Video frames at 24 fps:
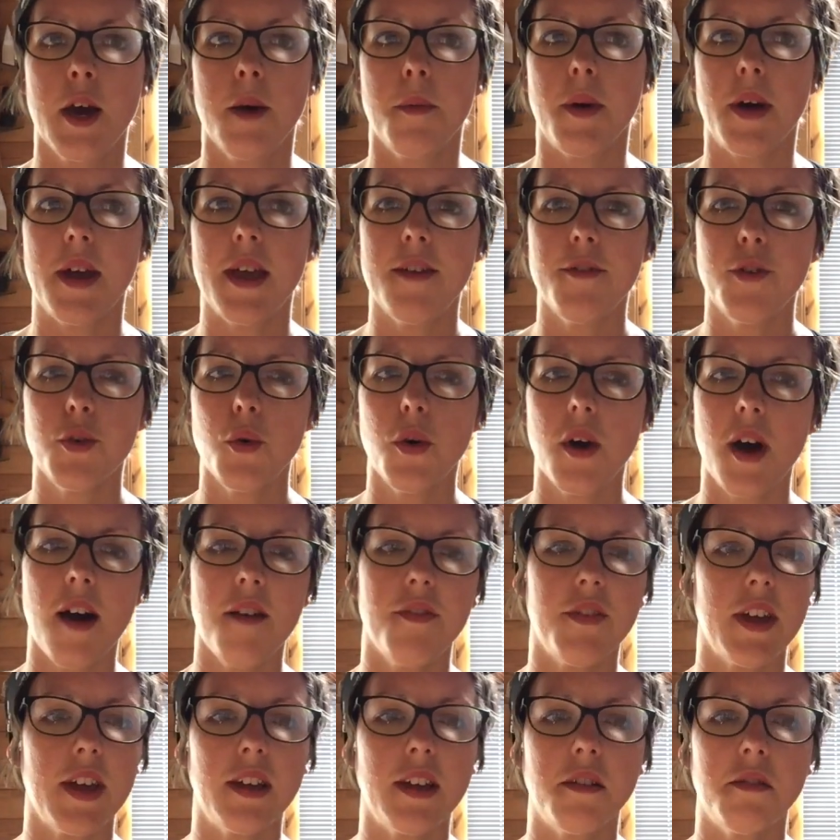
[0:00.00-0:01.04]
But if you're
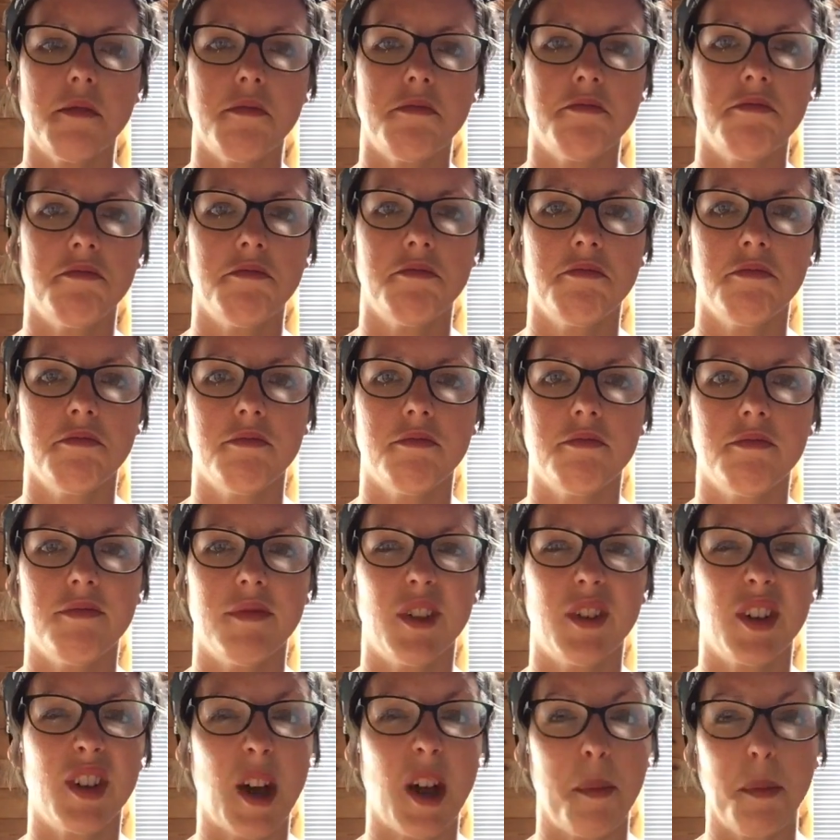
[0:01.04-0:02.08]
having
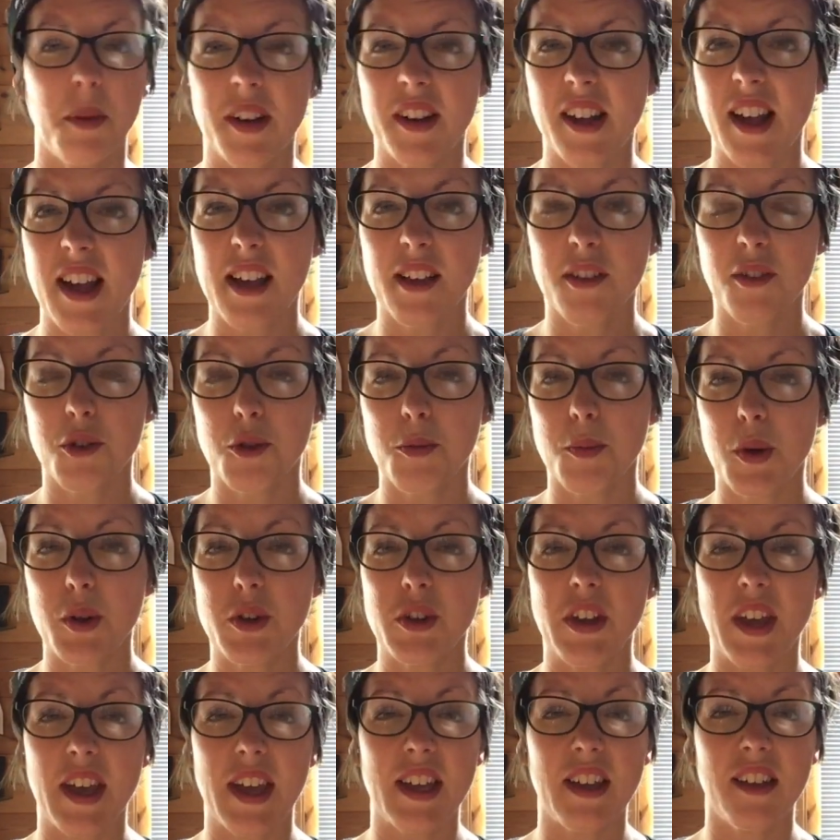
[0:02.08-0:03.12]
a couple of days of
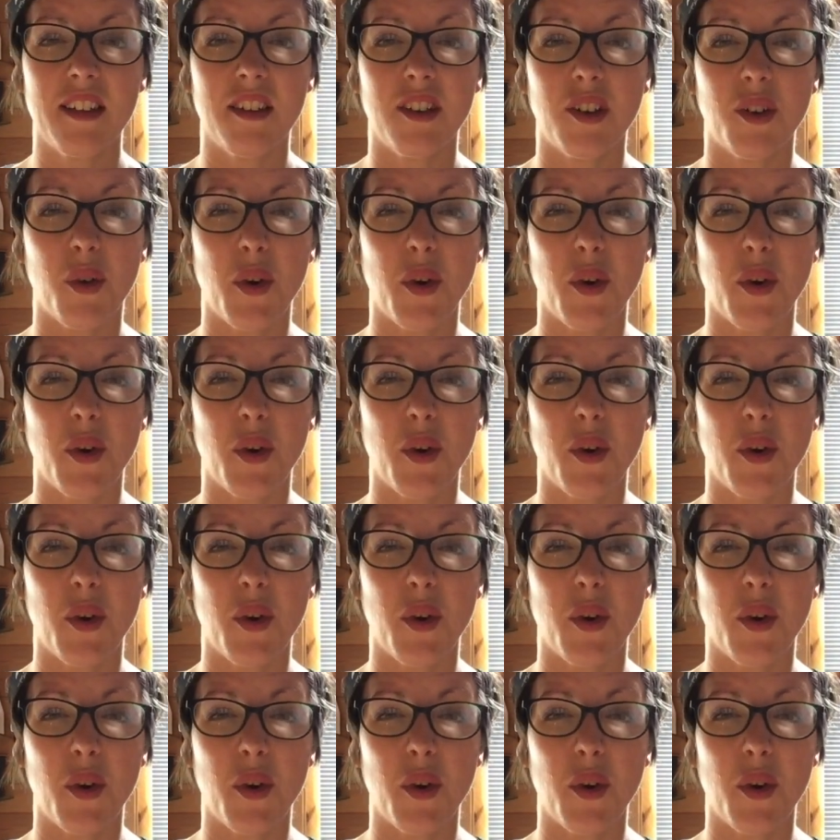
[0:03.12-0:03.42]
spotting,